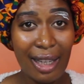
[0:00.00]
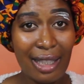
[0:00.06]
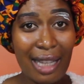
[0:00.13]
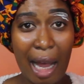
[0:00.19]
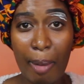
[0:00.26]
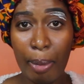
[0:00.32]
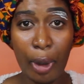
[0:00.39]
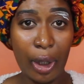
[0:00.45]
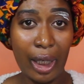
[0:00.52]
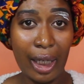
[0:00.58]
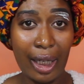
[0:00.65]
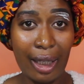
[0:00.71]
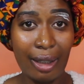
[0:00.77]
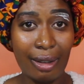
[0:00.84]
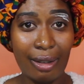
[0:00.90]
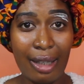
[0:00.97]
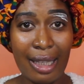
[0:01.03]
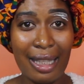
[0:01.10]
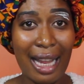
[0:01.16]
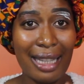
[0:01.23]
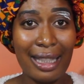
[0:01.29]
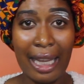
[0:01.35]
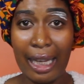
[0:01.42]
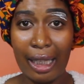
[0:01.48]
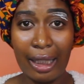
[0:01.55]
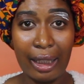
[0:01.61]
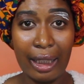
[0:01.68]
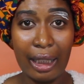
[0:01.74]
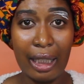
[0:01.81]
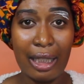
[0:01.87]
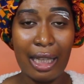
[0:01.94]
It's not burning. It's not
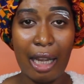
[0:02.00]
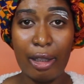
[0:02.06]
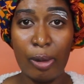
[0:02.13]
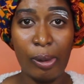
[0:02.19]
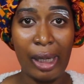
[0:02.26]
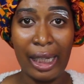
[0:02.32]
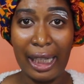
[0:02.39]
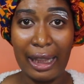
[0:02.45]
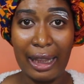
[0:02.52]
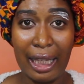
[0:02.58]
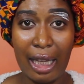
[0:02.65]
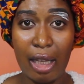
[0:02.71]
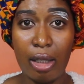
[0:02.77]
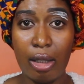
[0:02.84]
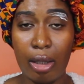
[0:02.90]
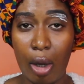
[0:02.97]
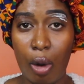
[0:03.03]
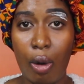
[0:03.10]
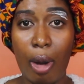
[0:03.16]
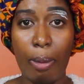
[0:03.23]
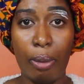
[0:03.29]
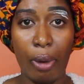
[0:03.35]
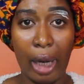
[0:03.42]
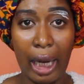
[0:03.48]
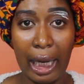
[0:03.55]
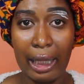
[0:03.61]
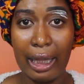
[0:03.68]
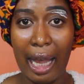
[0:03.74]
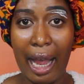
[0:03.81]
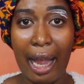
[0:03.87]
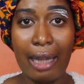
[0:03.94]
tingling. It's not doing anything. So I'm
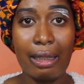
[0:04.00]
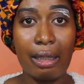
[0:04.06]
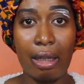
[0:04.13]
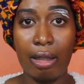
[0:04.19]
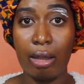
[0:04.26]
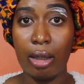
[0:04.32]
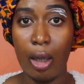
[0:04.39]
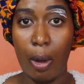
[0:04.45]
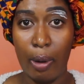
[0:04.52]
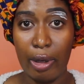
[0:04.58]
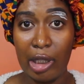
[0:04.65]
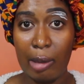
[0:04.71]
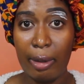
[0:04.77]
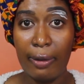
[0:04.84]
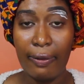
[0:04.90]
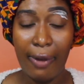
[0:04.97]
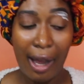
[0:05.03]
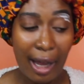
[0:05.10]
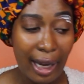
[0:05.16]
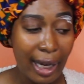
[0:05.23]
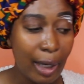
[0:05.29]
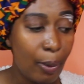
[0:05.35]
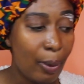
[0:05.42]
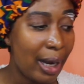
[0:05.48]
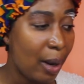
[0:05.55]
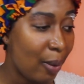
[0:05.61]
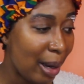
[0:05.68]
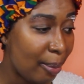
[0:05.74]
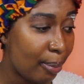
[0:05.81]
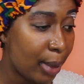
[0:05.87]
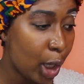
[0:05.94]
praying that it's going to be fine when I
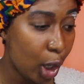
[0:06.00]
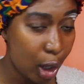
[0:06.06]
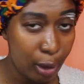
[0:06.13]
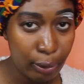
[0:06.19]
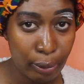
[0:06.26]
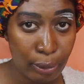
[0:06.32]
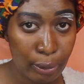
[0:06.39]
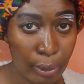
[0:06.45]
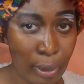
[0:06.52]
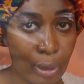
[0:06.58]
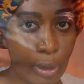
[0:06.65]
wipe it off.